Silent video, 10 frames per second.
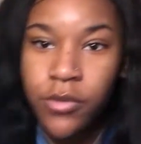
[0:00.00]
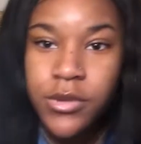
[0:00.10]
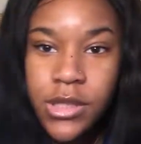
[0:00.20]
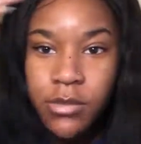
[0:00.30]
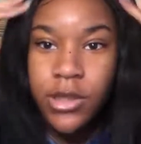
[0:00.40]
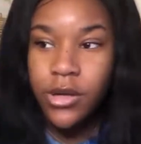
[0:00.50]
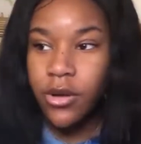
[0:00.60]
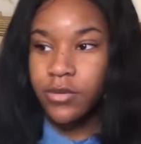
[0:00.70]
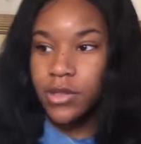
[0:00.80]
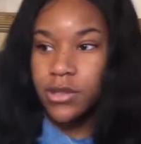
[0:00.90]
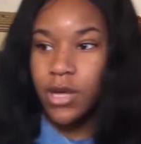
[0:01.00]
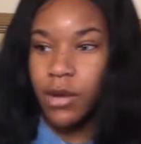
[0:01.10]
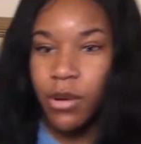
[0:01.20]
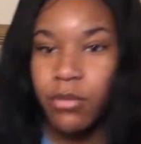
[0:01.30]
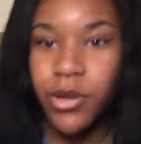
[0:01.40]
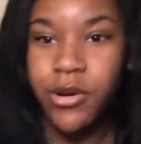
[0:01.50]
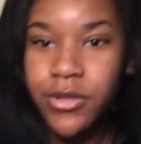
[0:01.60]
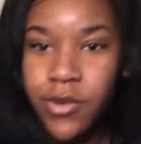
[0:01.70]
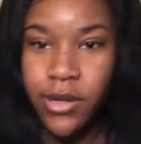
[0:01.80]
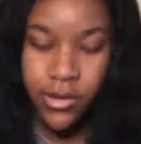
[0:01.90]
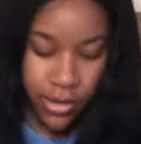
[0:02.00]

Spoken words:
if you see me looking off to the side, my mirror's right